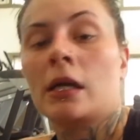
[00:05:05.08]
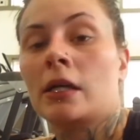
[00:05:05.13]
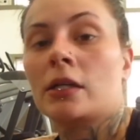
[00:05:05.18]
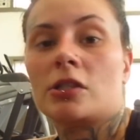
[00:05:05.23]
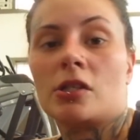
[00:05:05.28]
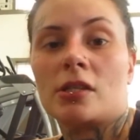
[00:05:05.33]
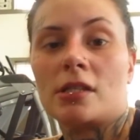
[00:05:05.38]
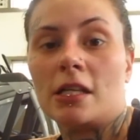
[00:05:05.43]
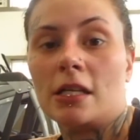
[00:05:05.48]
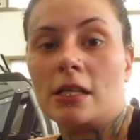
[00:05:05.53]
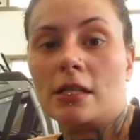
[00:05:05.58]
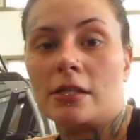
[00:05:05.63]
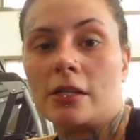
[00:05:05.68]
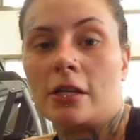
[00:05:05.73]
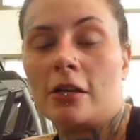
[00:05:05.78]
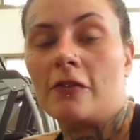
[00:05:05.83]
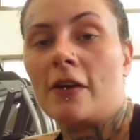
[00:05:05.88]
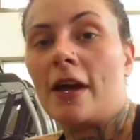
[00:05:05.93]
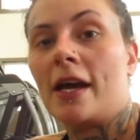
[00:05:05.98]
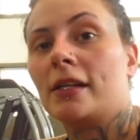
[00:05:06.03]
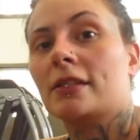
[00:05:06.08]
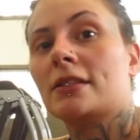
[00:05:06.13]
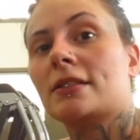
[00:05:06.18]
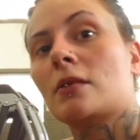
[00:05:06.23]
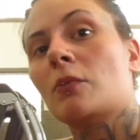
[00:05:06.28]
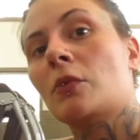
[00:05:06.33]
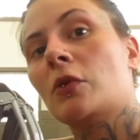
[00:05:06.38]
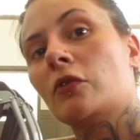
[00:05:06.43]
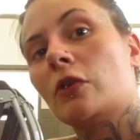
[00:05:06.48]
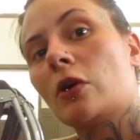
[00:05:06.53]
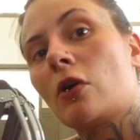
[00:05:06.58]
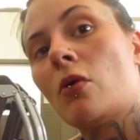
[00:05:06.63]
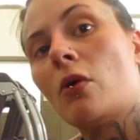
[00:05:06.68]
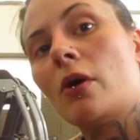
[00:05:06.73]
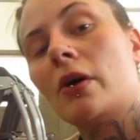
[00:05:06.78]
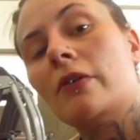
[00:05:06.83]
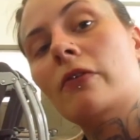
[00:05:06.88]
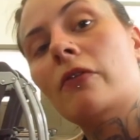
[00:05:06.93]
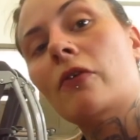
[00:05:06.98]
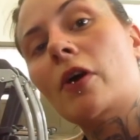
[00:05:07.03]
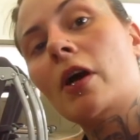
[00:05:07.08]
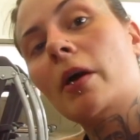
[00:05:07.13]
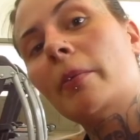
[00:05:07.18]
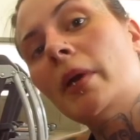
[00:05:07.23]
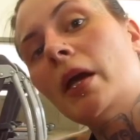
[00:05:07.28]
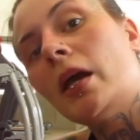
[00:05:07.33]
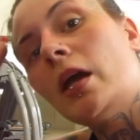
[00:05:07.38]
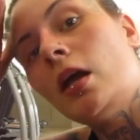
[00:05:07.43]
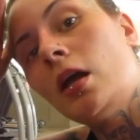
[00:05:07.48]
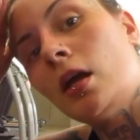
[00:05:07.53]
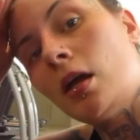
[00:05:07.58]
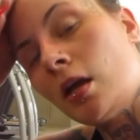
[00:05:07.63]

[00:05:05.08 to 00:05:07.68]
It's just easier if I had someone record for me.